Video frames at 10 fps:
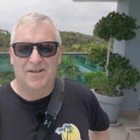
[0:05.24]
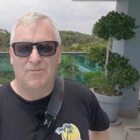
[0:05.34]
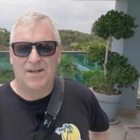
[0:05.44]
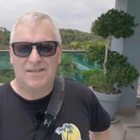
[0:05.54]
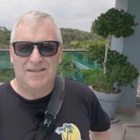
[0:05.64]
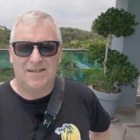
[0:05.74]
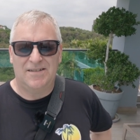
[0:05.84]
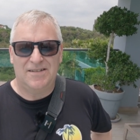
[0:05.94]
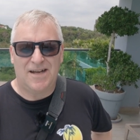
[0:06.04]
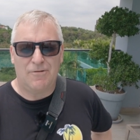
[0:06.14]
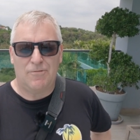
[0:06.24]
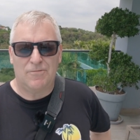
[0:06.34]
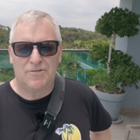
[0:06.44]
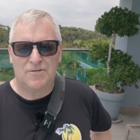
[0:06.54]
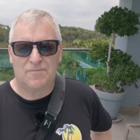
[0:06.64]
Well, I
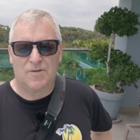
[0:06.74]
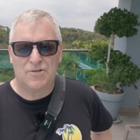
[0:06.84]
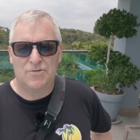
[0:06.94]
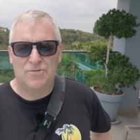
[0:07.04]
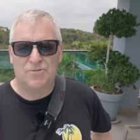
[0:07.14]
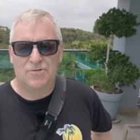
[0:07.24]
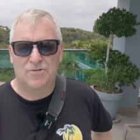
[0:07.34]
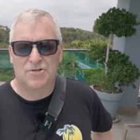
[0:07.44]
just want to